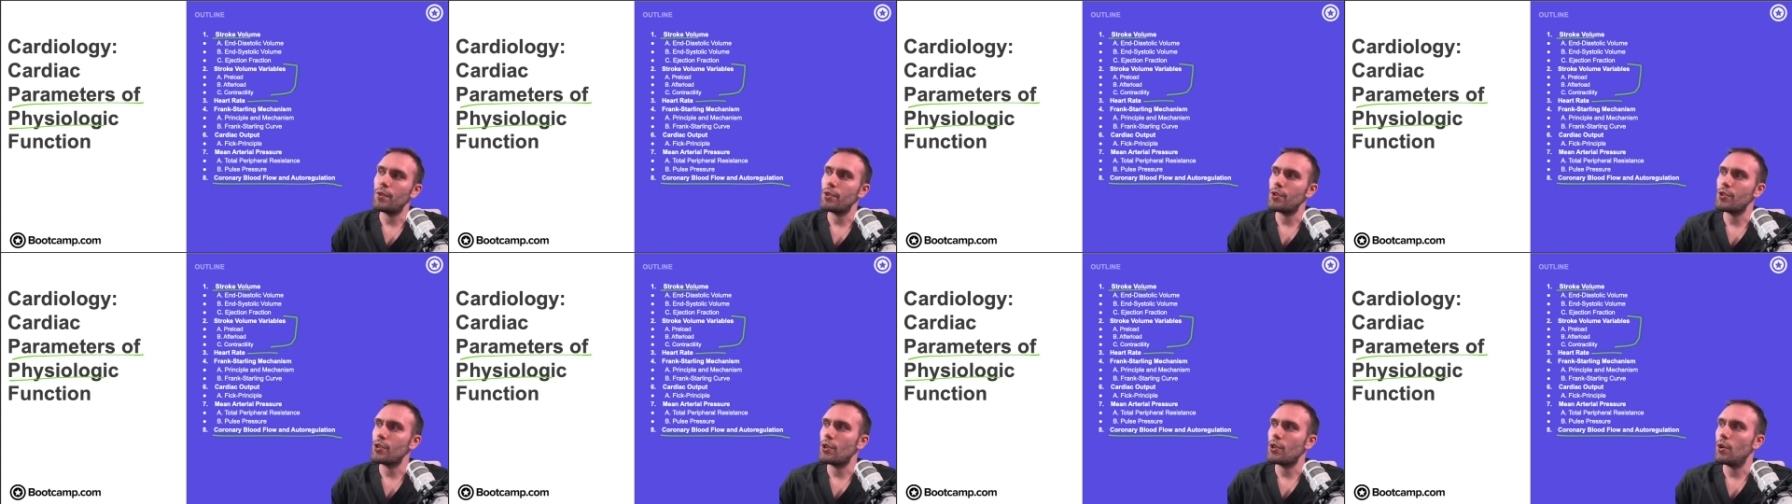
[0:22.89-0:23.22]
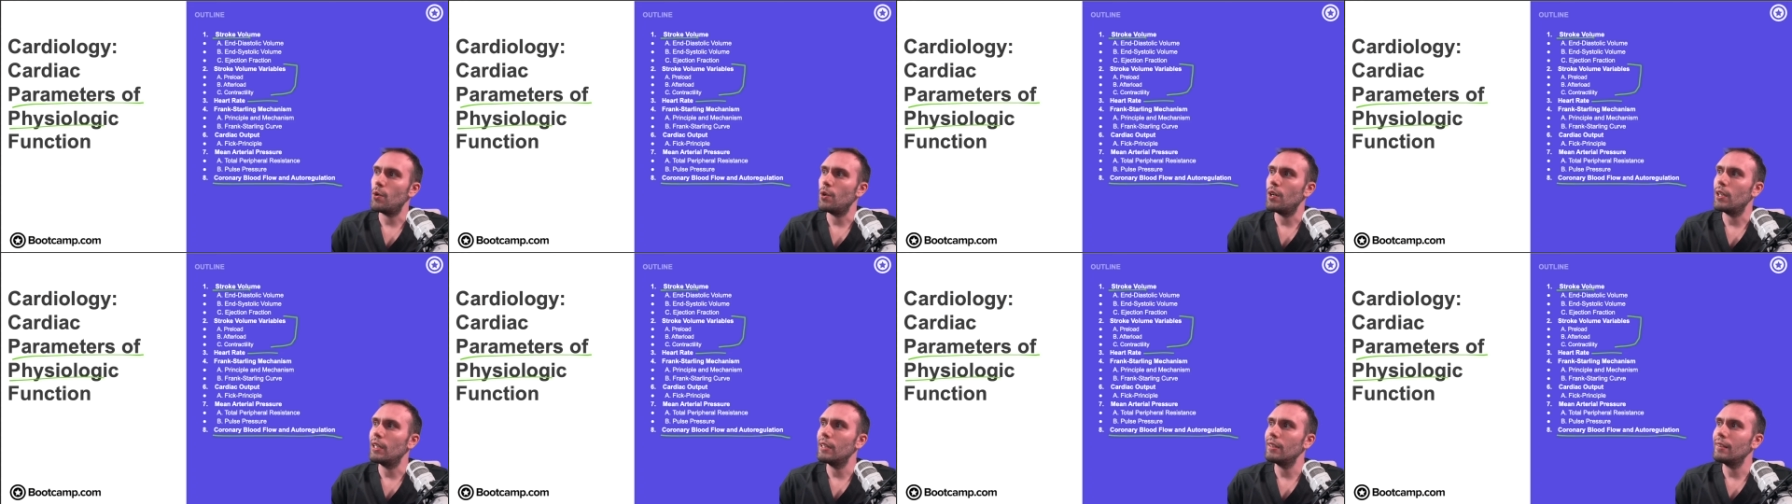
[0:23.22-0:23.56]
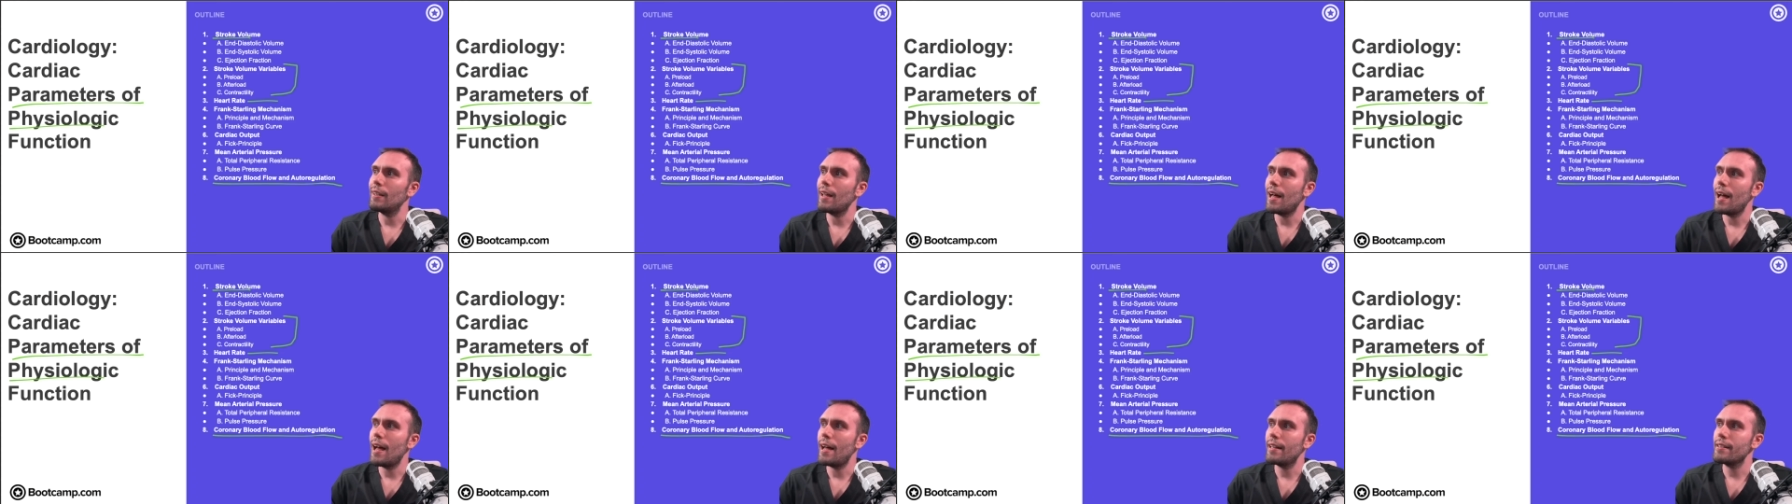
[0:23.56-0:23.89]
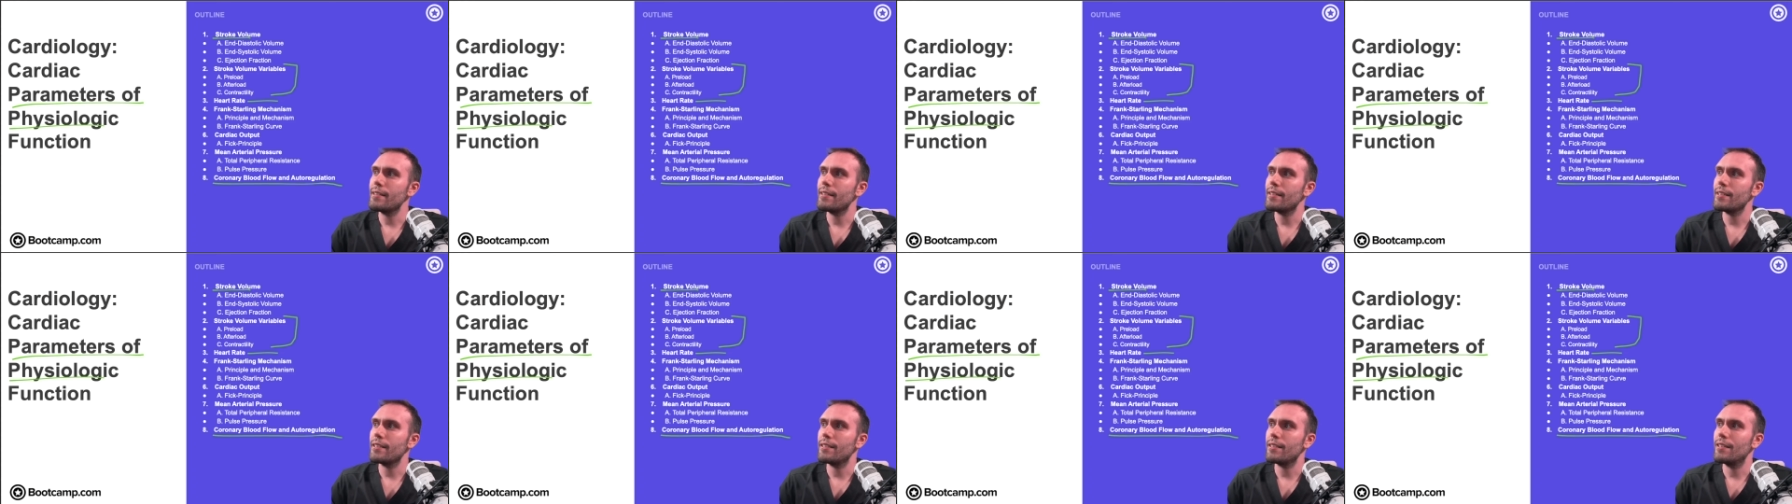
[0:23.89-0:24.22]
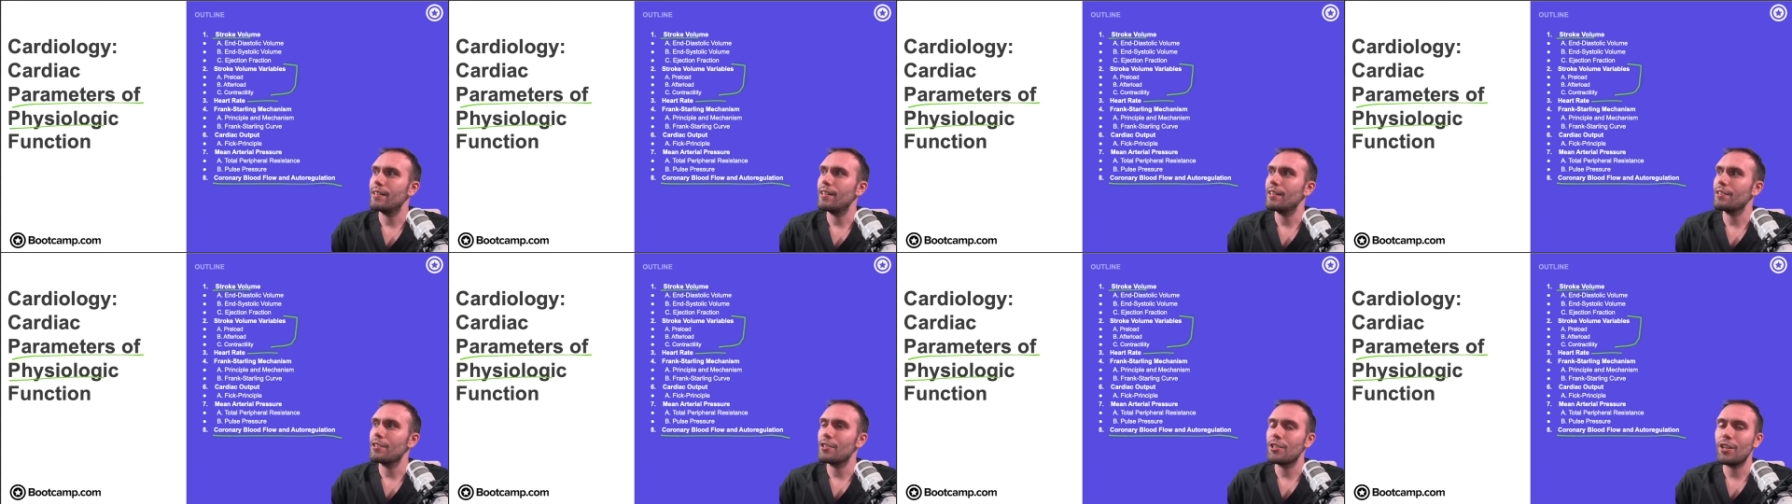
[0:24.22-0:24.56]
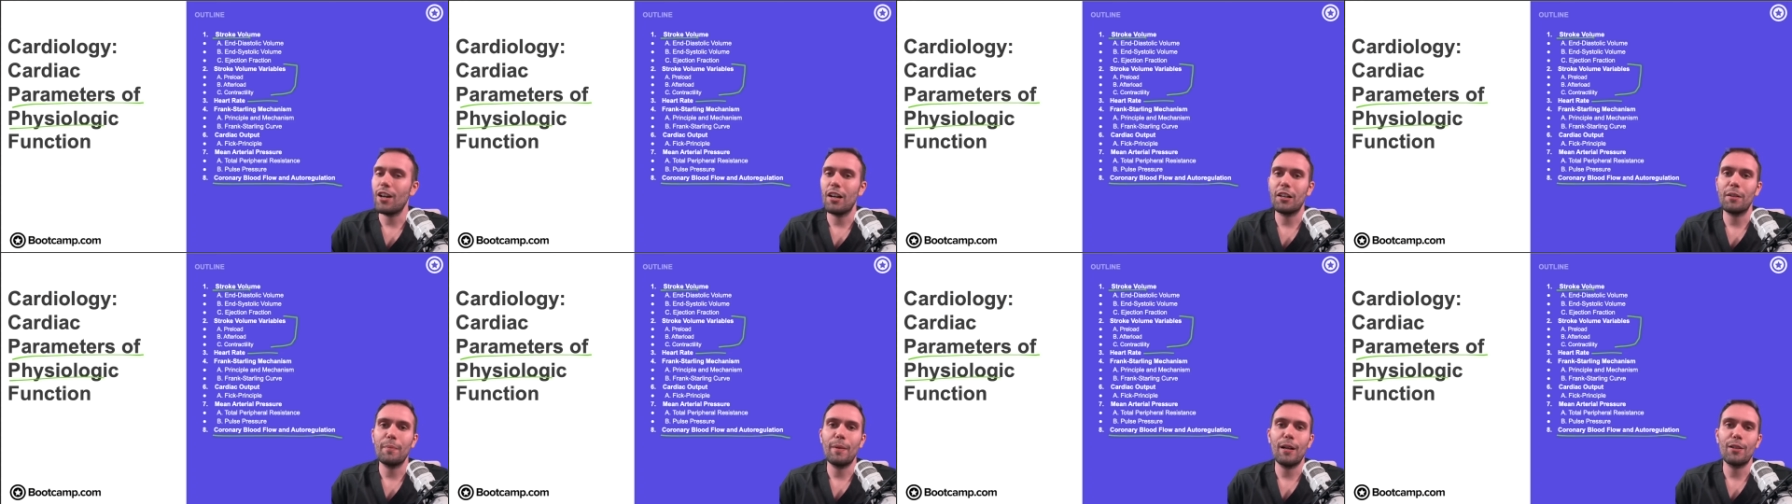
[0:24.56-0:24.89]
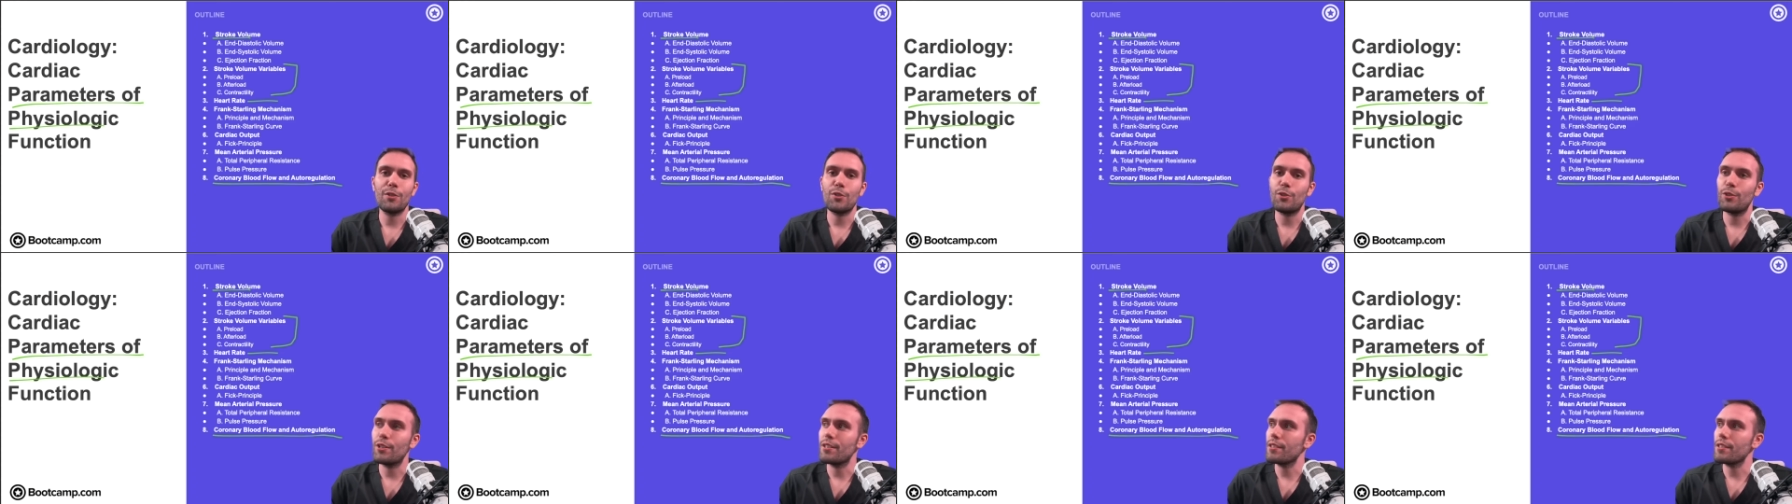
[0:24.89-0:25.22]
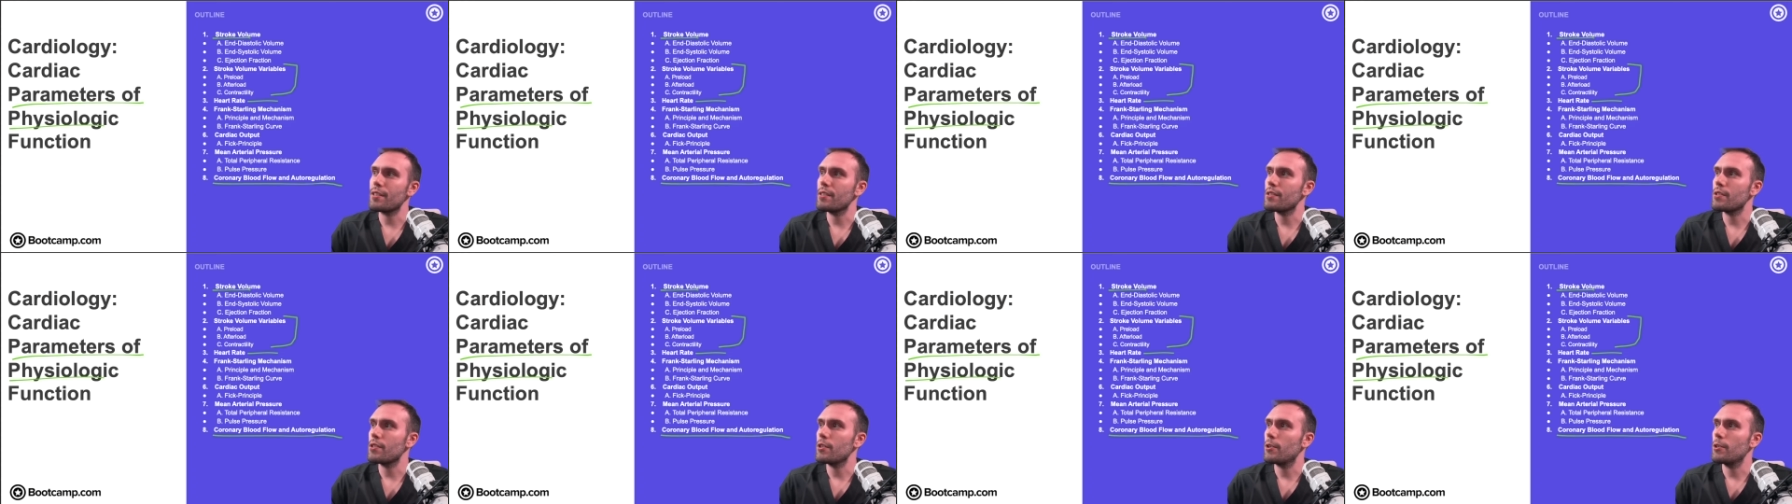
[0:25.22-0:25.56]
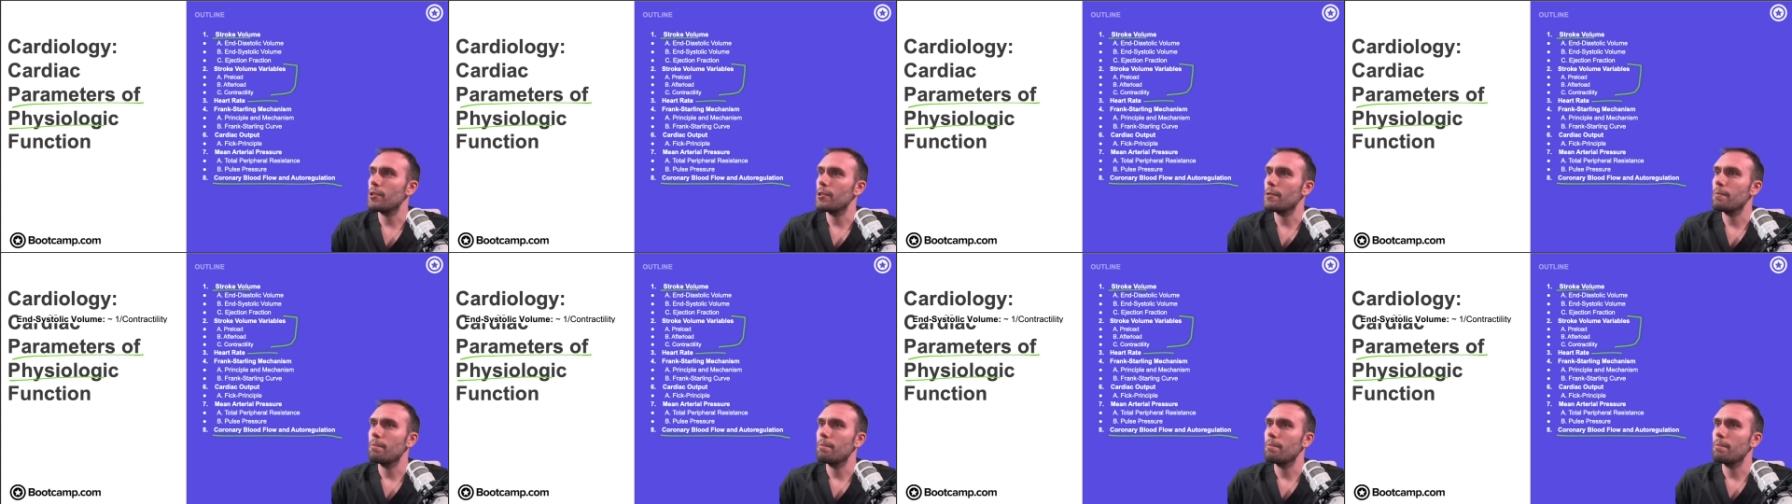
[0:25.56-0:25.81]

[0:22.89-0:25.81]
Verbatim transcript: So, a lot uh, to talk about. So, let's get started.